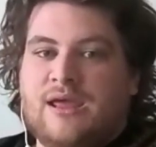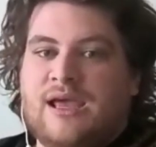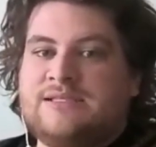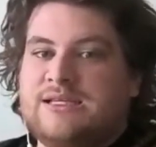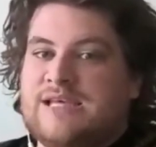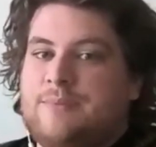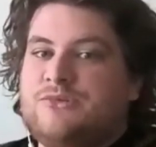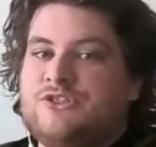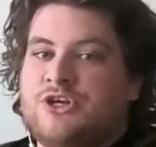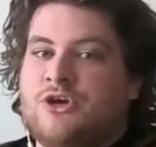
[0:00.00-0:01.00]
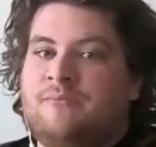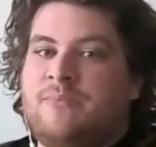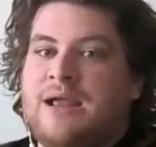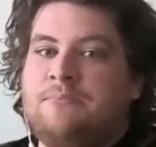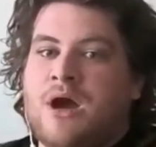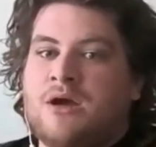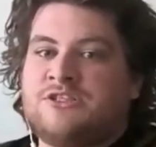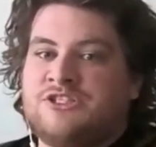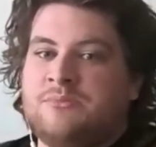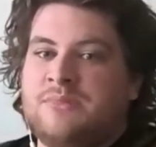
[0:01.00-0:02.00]
his attempt to combine
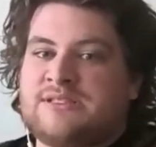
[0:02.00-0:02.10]
Marxism and